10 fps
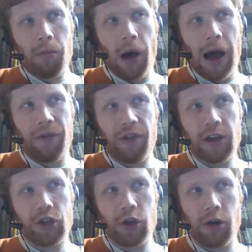But I
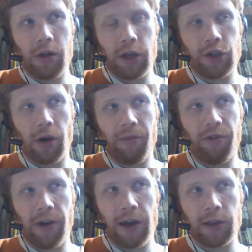think certainly some
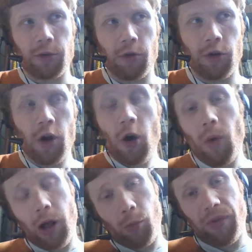things would.
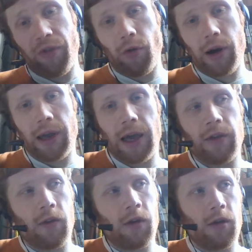Well, before I get
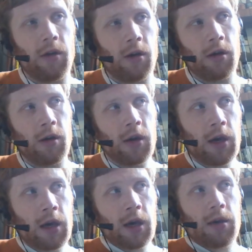into the
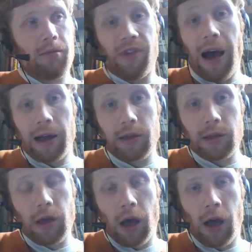that,
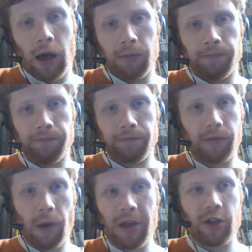um,
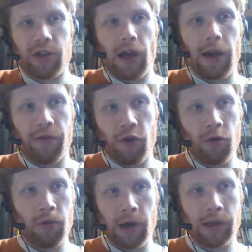let me just cite a
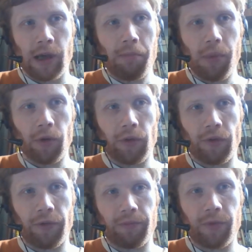few examples
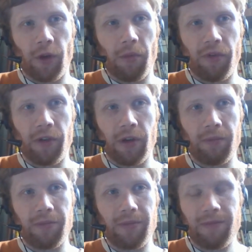of some of
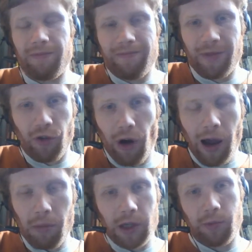the
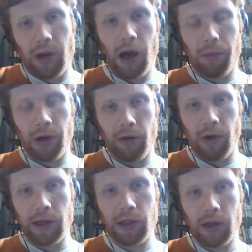crime that's been happening
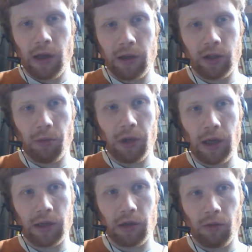recently, and some of
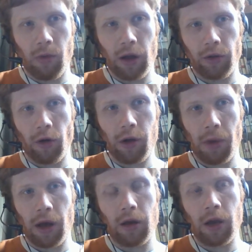these are well
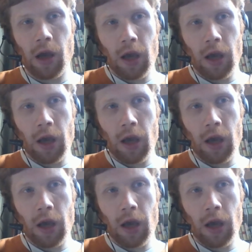documented.